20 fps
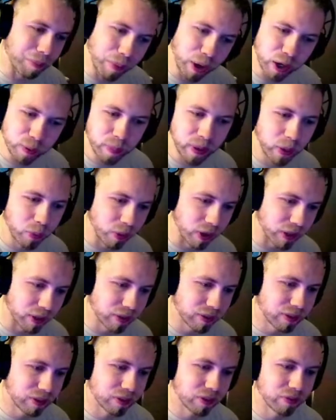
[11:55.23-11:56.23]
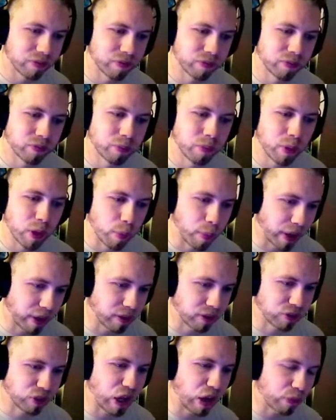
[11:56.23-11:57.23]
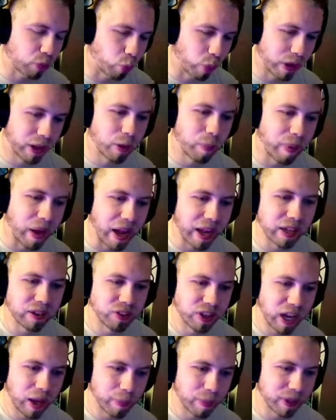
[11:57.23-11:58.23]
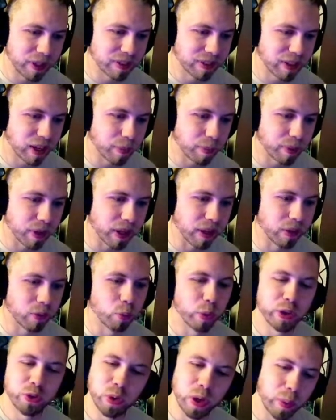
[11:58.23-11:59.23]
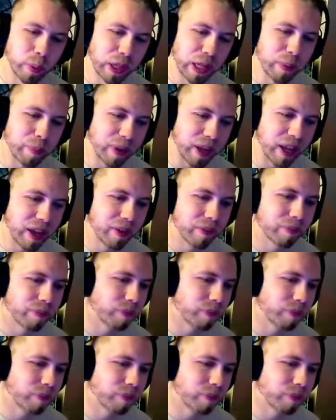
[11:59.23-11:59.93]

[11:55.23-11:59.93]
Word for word: Mark my words, Microsoft will buy a Japanese company. Which one will it be?